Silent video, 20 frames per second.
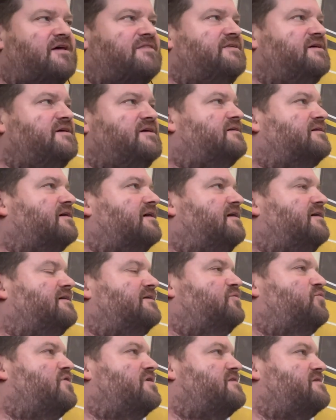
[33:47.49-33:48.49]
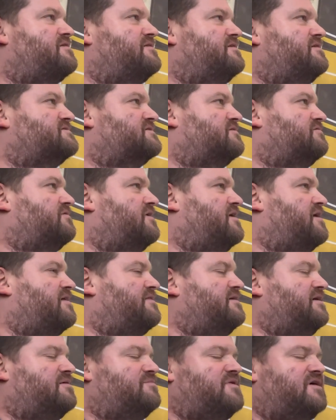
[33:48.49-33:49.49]
I think one of the things I read, I
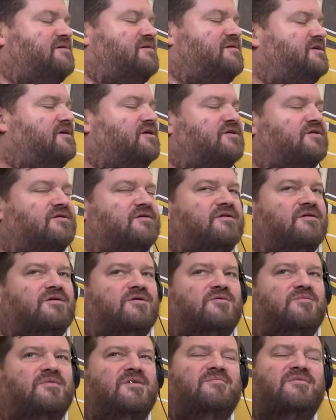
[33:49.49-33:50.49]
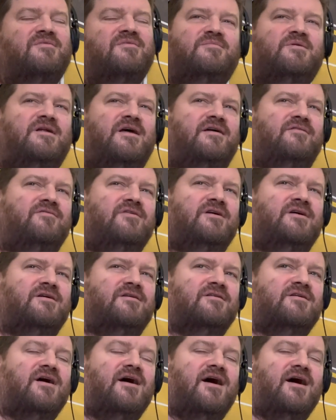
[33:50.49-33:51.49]
think it might have been in Conholm, it might have been Henry
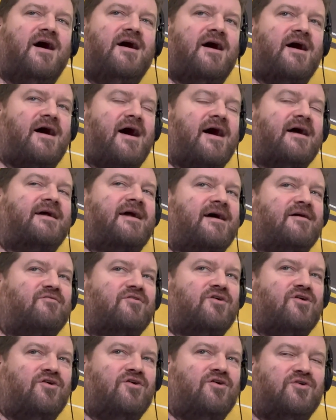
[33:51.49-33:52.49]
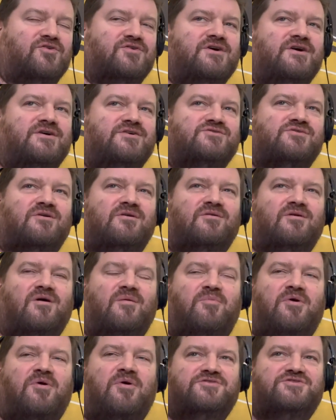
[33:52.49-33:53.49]
Hill, I can't recall, so
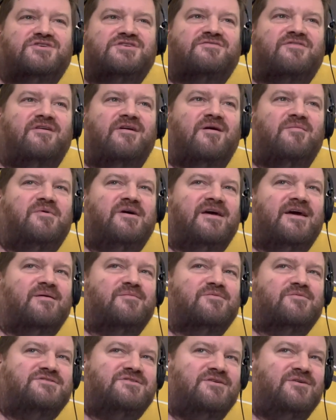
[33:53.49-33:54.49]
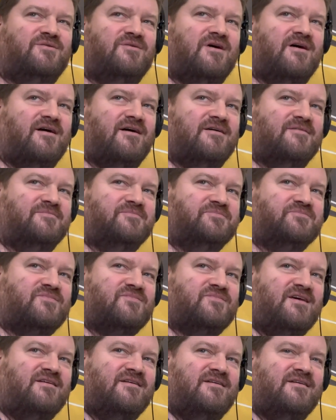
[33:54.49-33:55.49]
apologies for not being able to
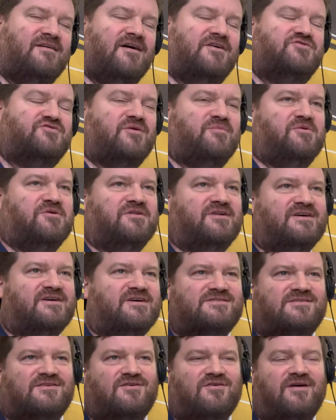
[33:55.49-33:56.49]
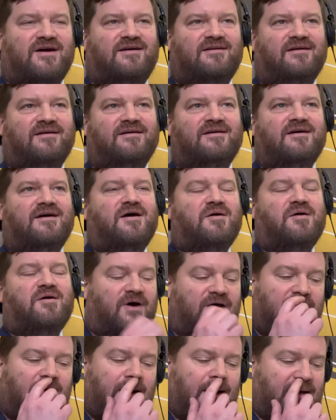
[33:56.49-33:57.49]
attribute this correctly.
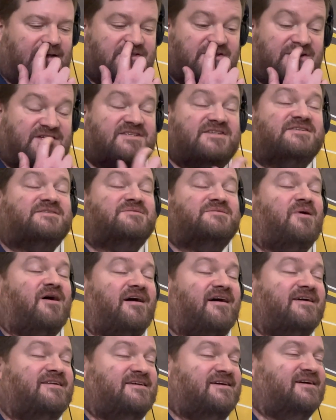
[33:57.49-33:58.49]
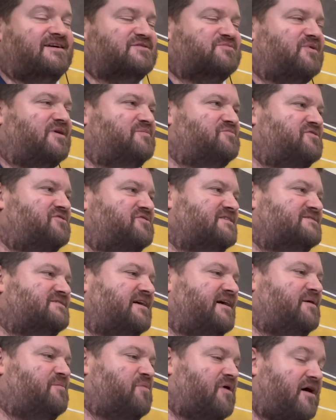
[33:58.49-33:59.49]
But so this isn't my idea, is what I'm trying to
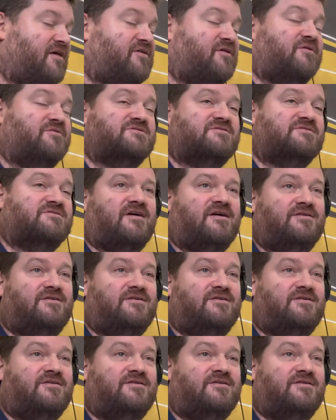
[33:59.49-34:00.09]
say, but I thought it was a very